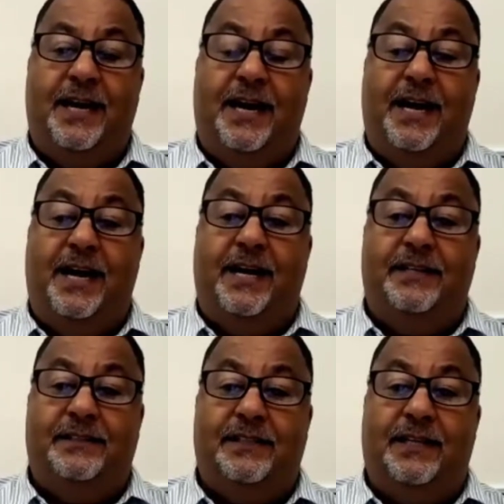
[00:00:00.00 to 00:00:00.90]

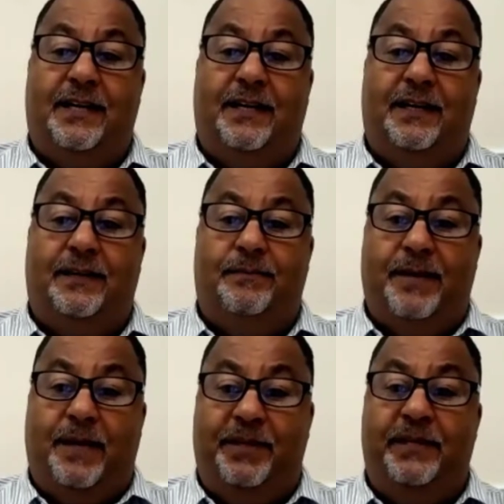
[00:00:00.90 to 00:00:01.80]
and
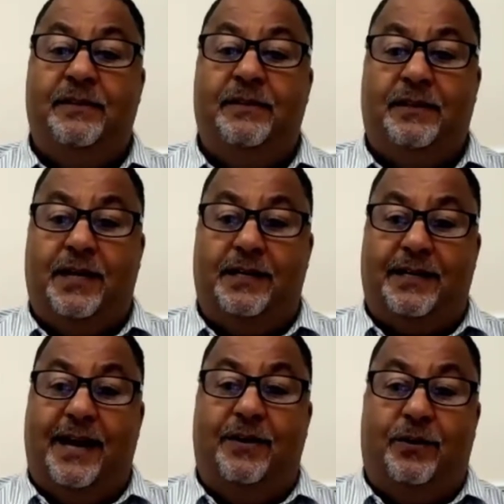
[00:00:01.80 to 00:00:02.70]
maybe cut
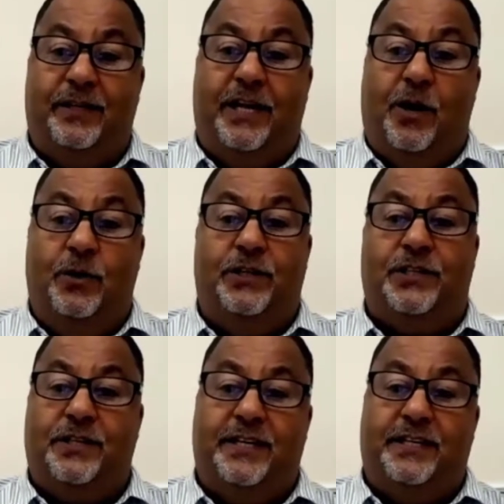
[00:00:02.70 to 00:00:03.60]
down on the odors
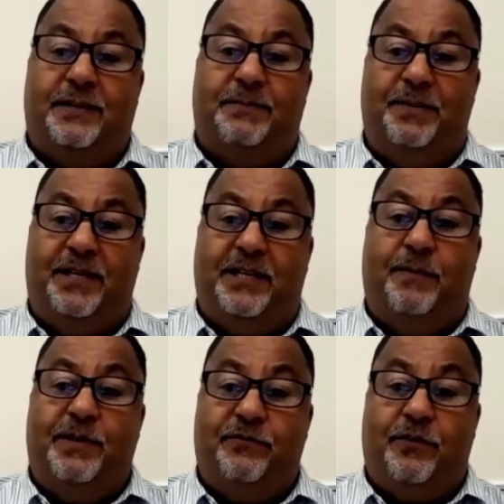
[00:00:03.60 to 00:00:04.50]
and things that may be
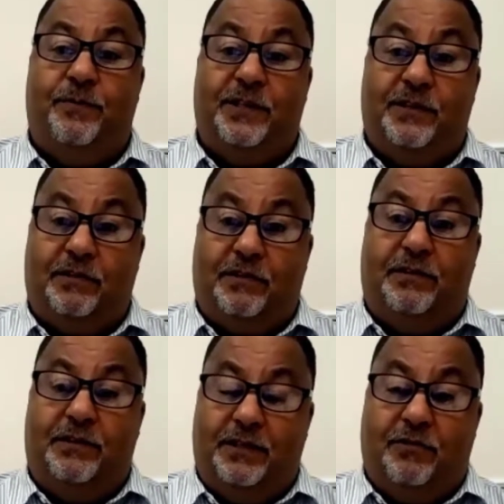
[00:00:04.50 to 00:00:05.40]
coming from
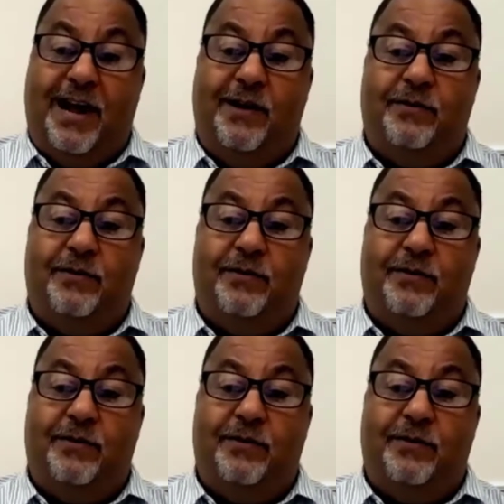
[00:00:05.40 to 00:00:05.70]
the grout.